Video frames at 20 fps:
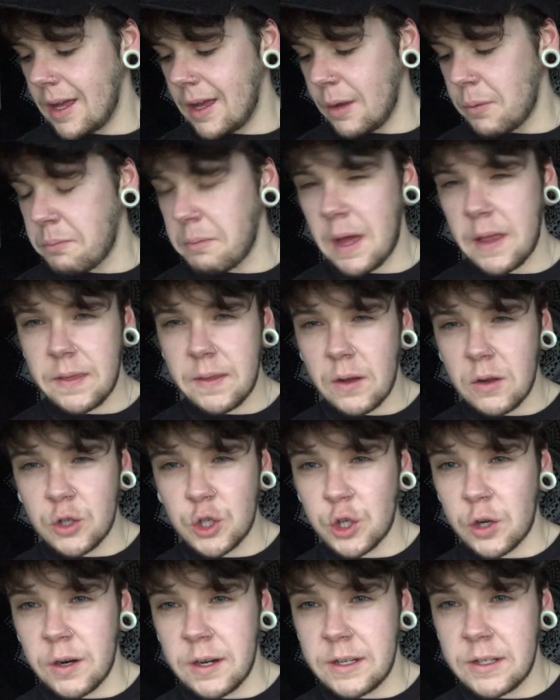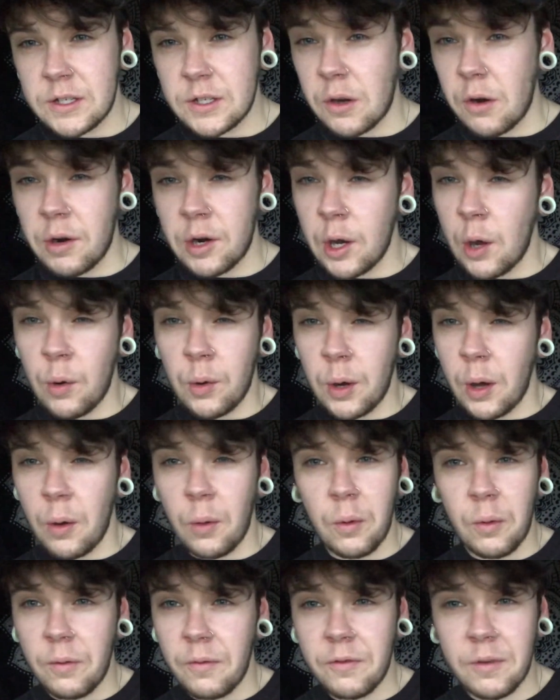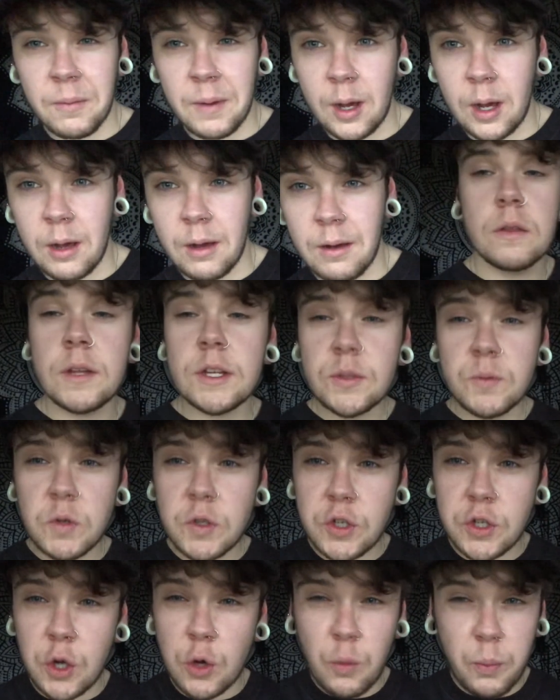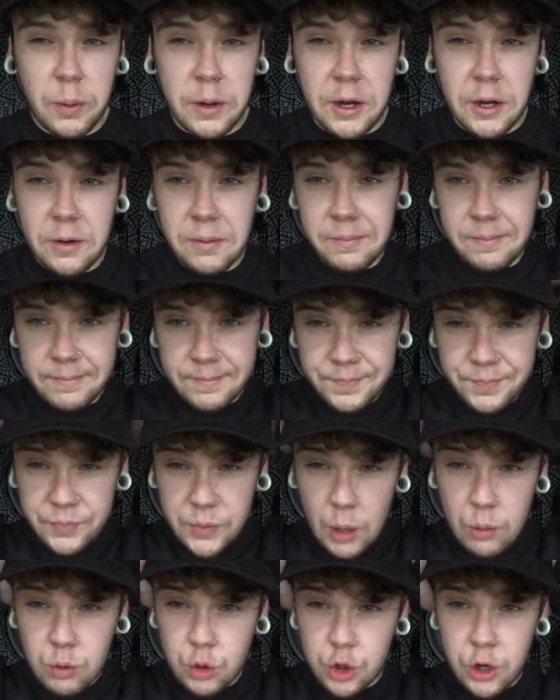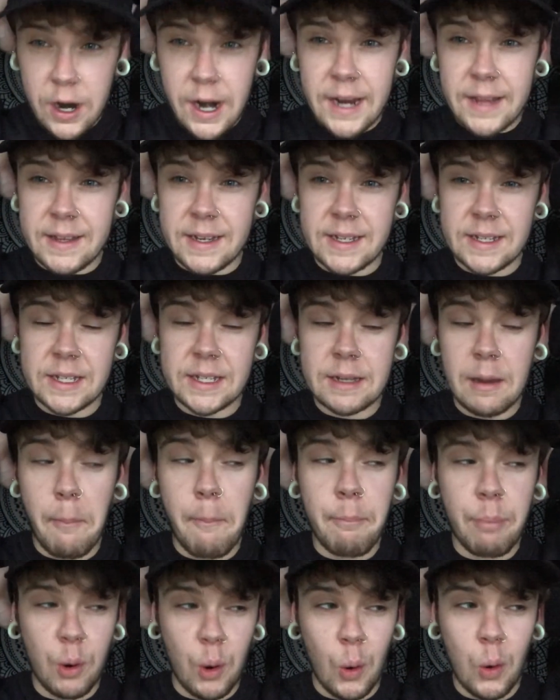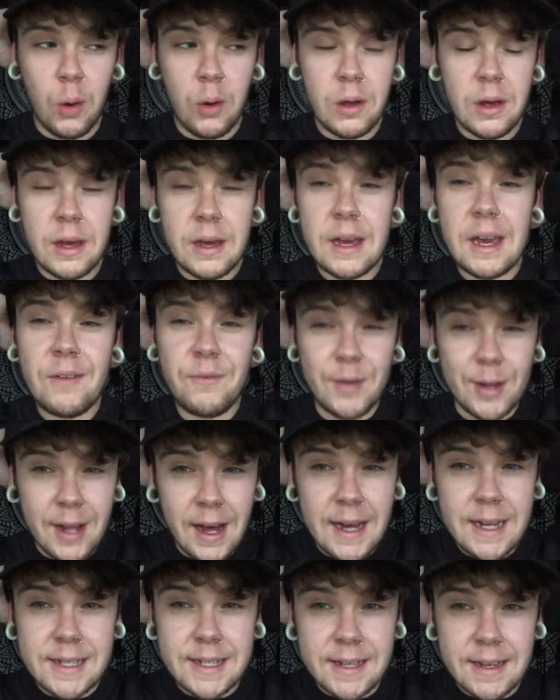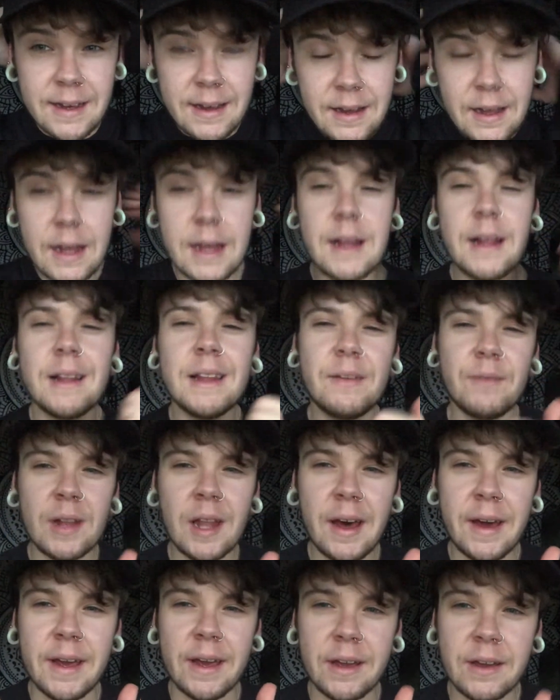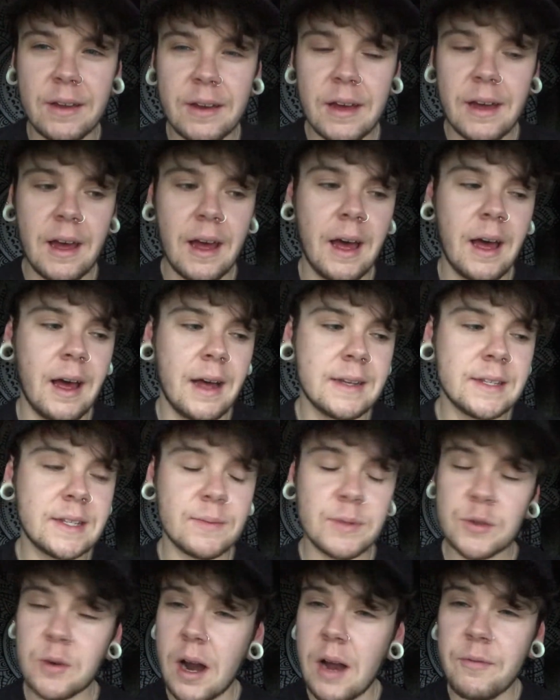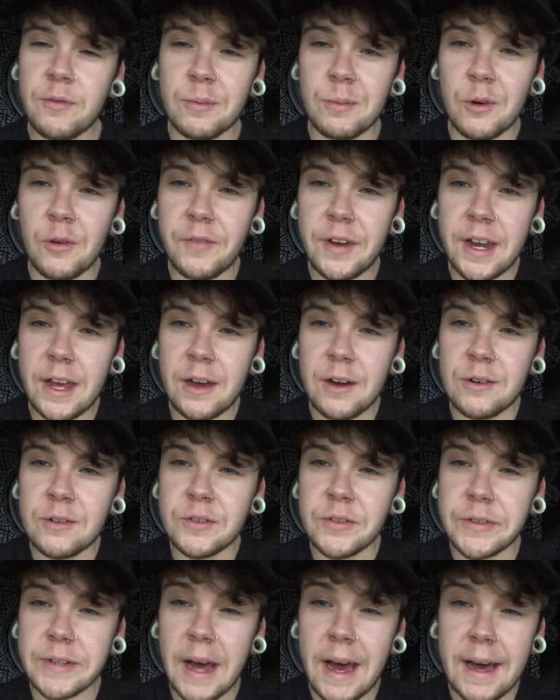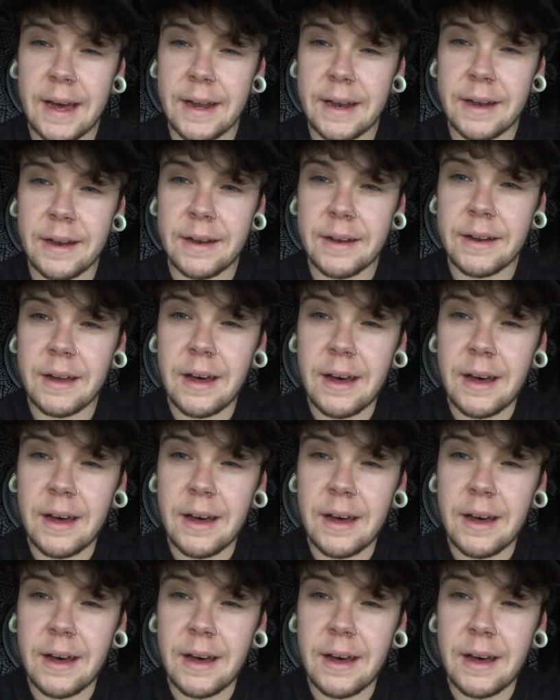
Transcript: menthol joints are a no-no for me. This was stupid. Don't try this. But if you liked it, leave a like. Subscribe for more videos, and